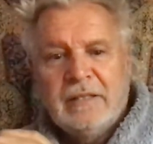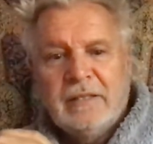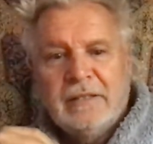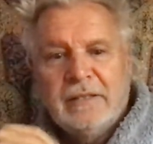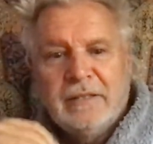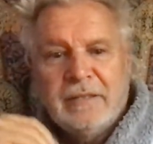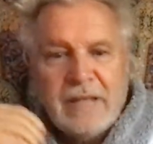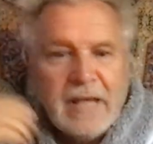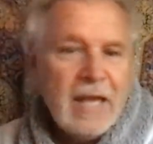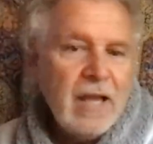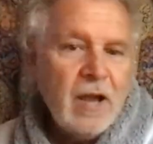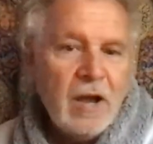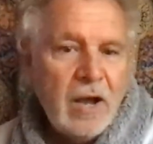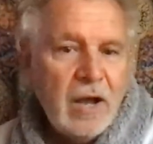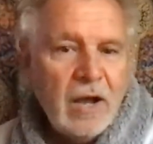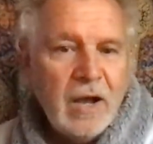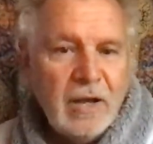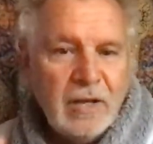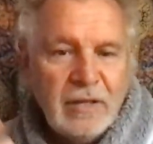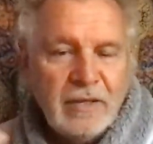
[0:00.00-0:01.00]
they
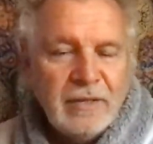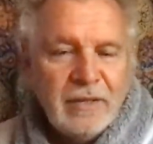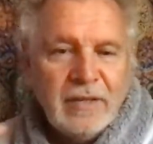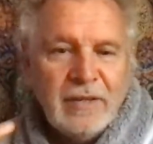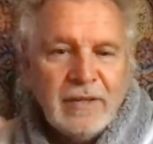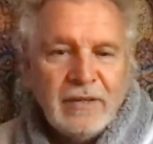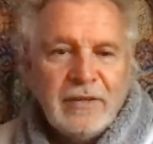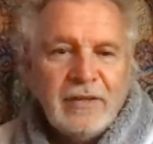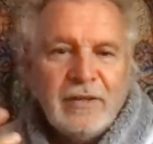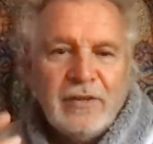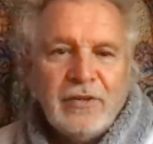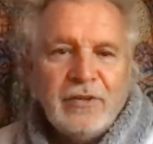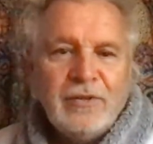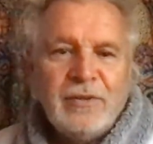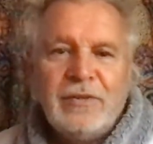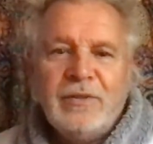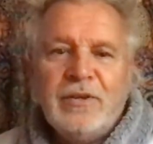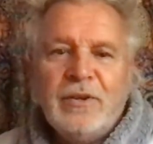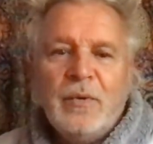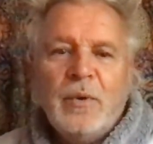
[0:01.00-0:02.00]
are?
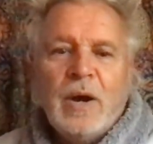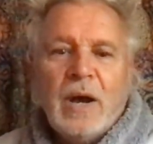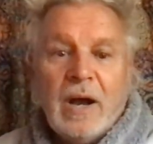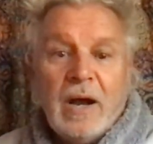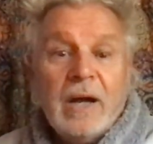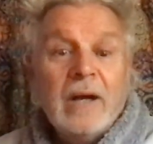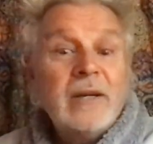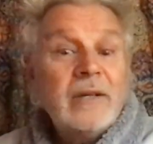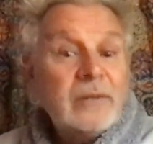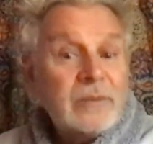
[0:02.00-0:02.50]
You are,